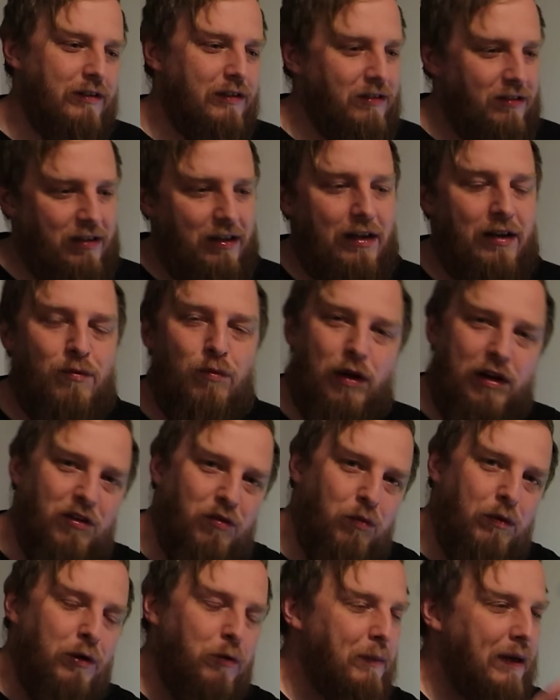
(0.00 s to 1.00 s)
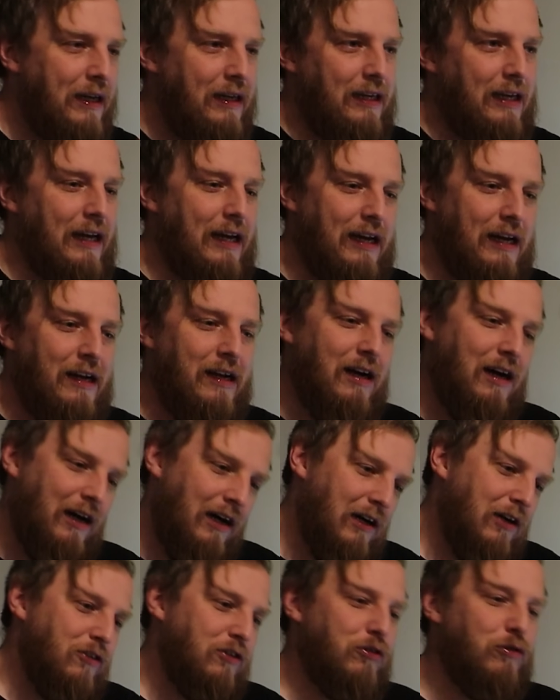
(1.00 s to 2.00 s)
and certain ones will make it
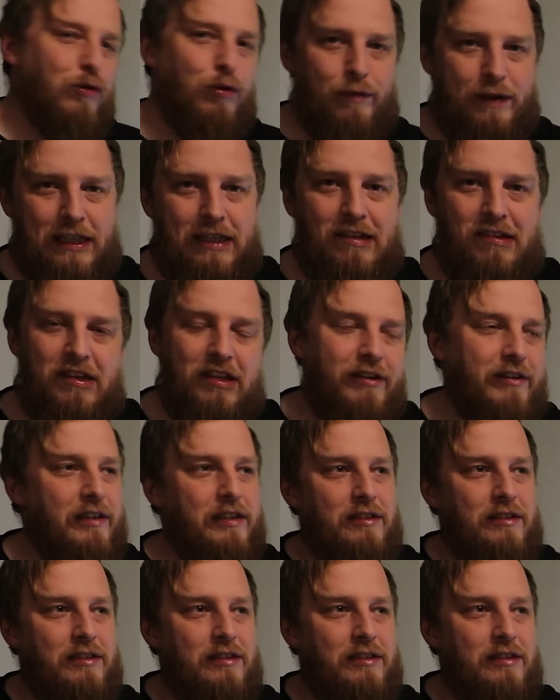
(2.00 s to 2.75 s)
harder or easier,